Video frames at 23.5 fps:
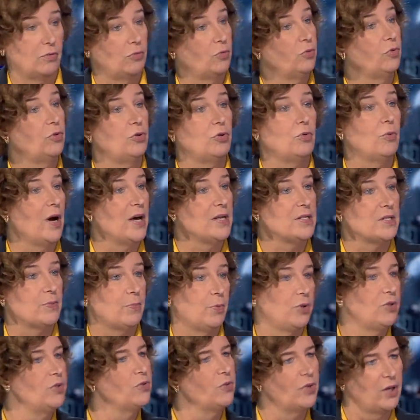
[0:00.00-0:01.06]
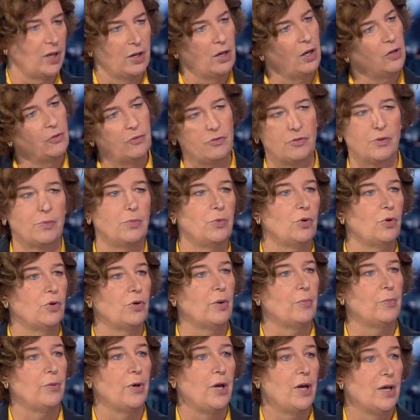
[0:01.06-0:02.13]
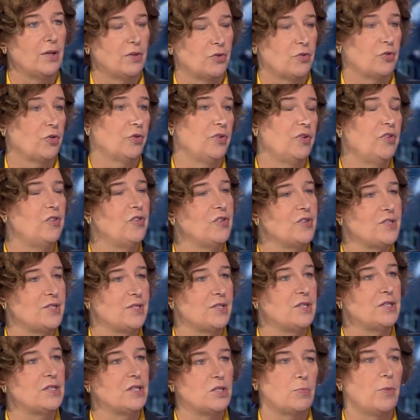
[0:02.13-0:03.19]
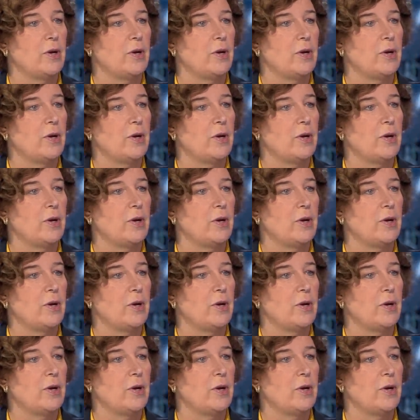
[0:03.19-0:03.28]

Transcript: to the US, but you cannot from Europe. So this is